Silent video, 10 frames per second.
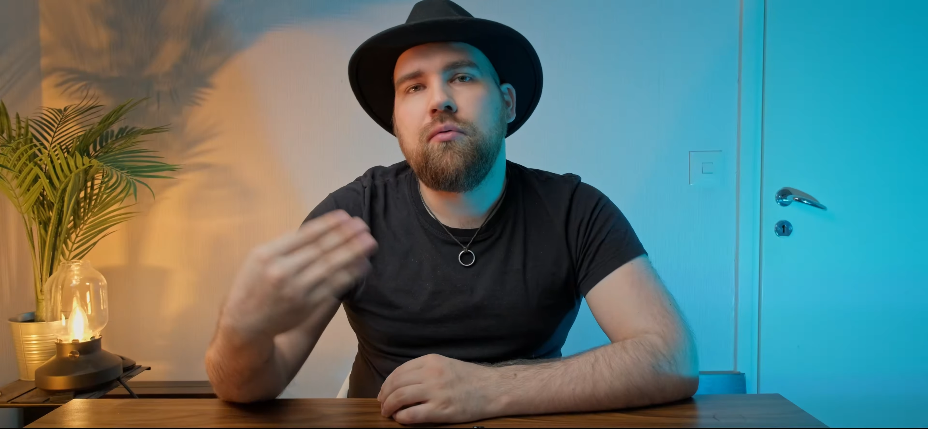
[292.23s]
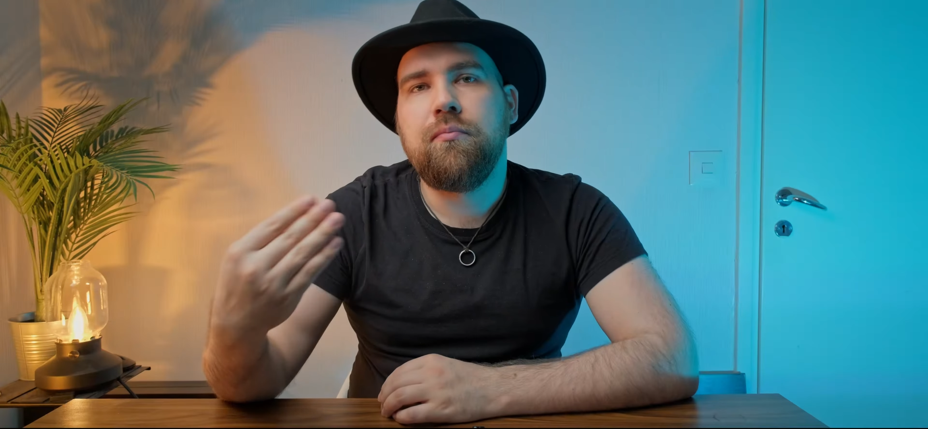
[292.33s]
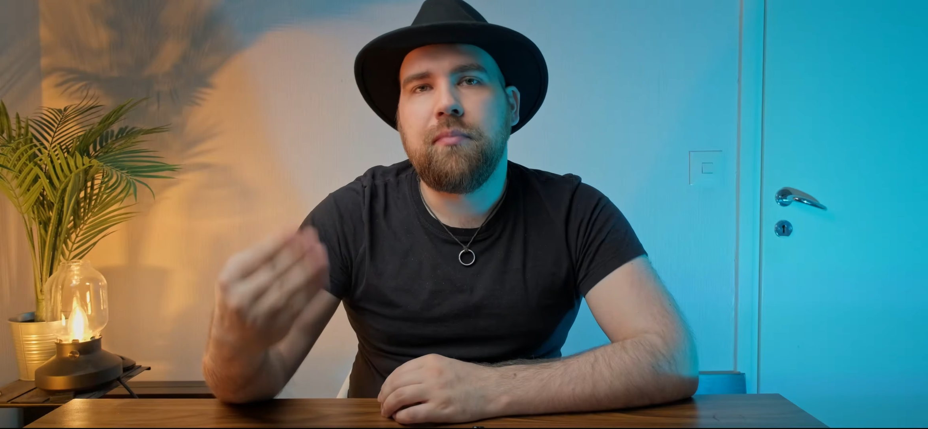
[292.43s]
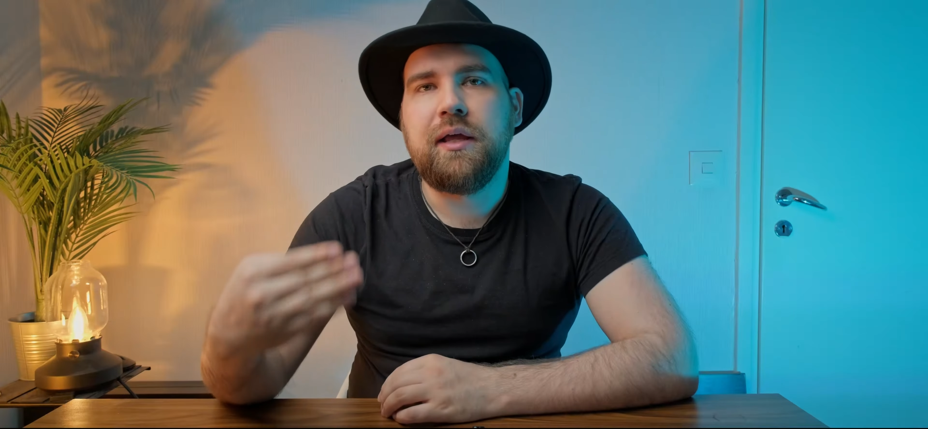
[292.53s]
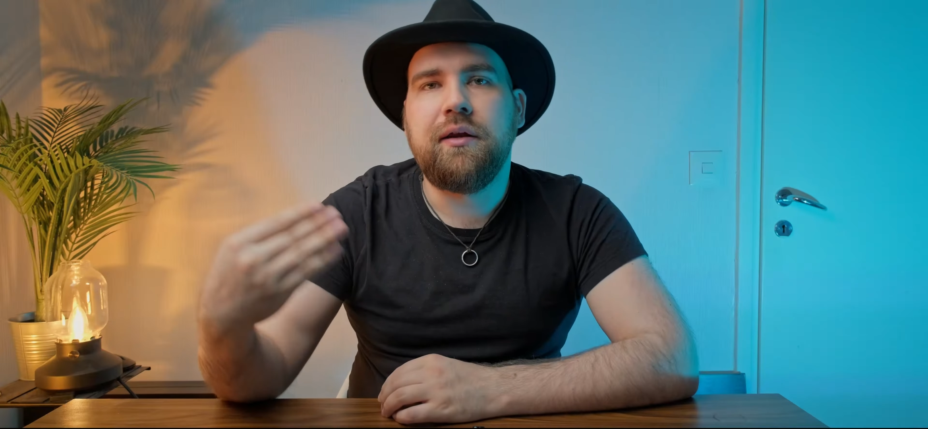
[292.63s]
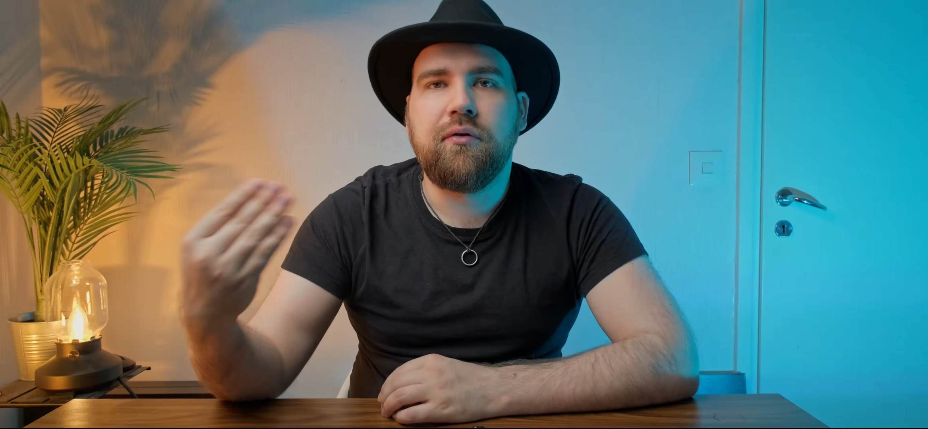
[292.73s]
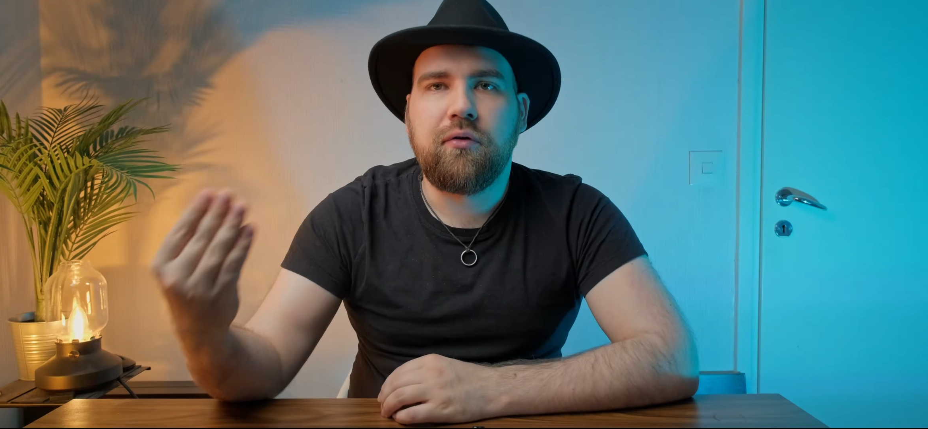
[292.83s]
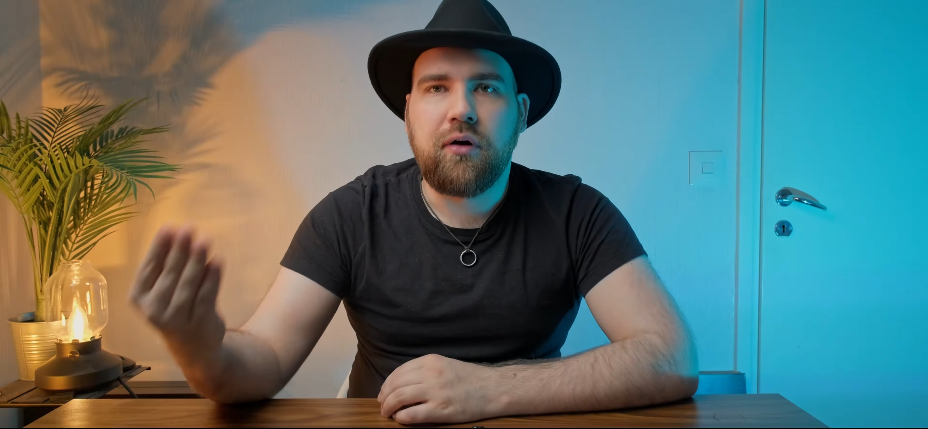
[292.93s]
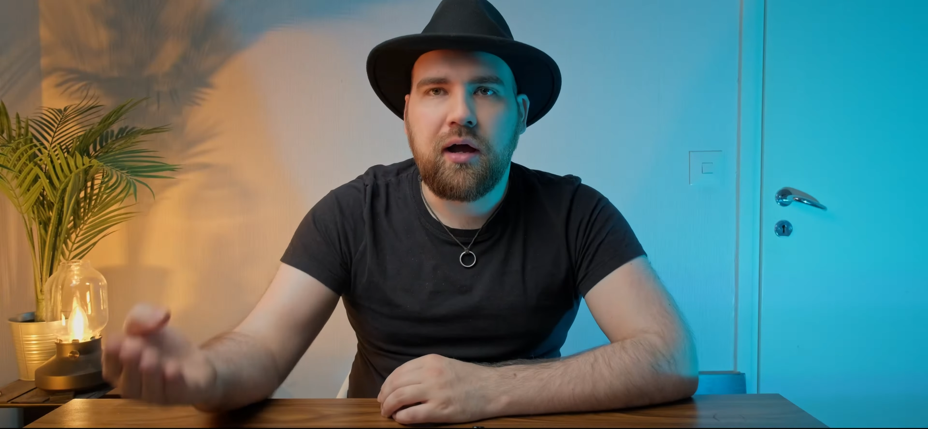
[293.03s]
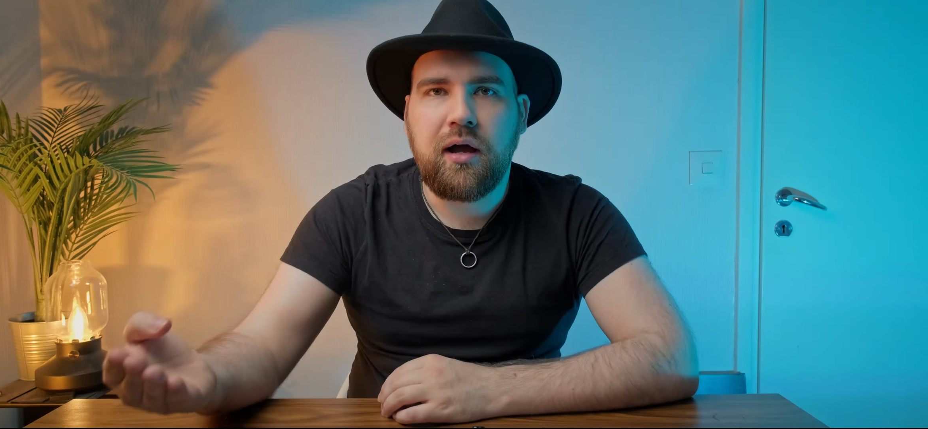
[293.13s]
mid,
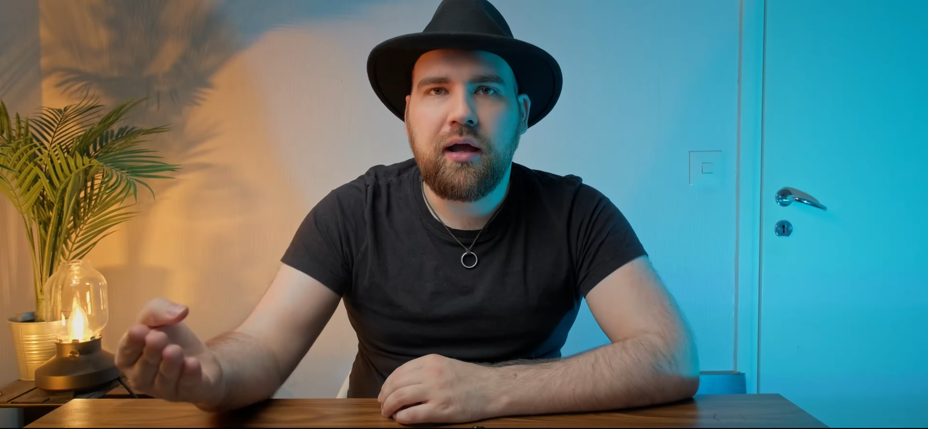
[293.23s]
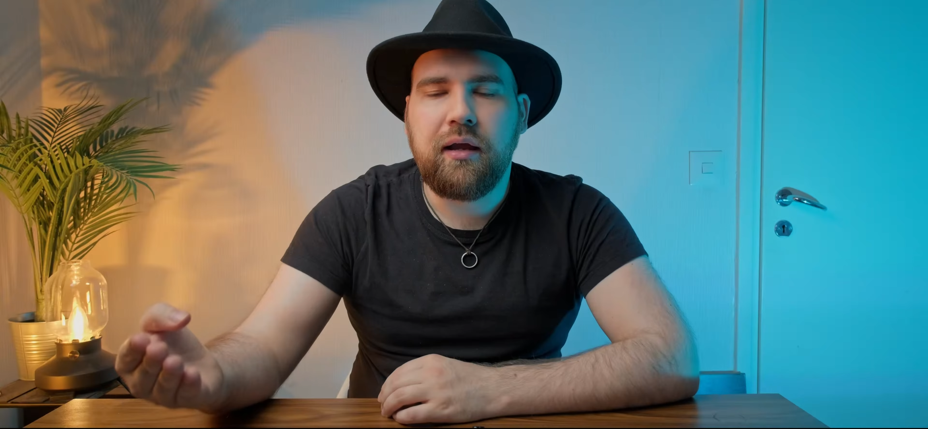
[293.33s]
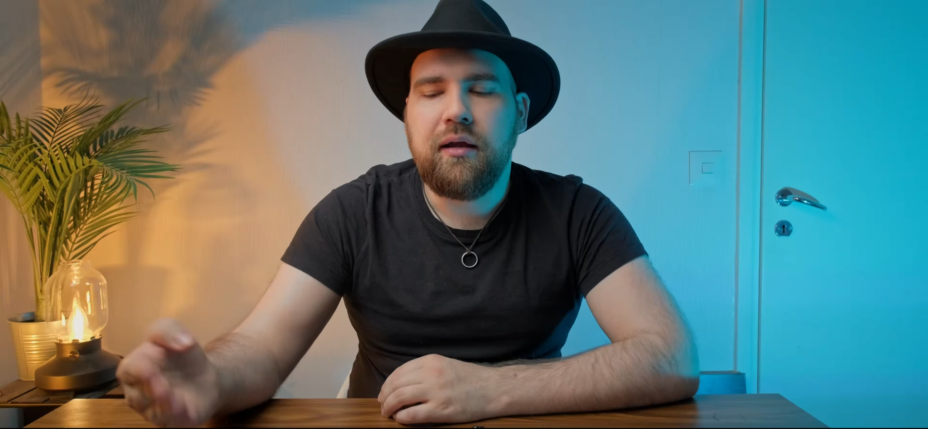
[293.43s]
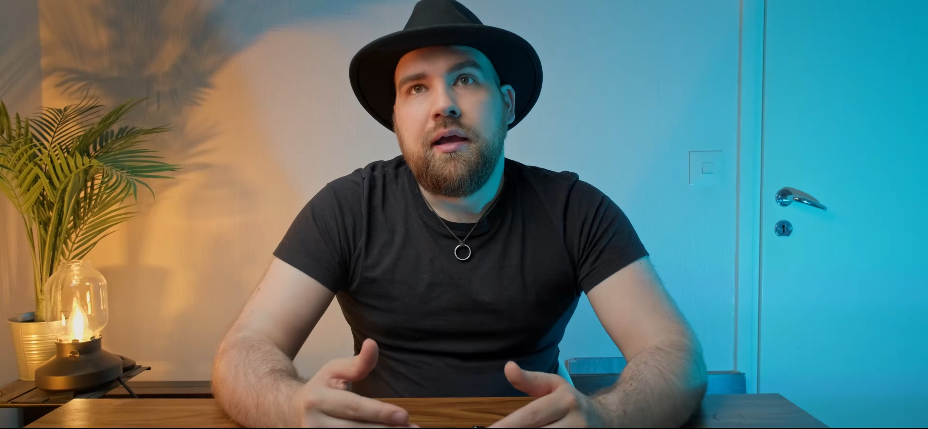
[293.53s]
or high.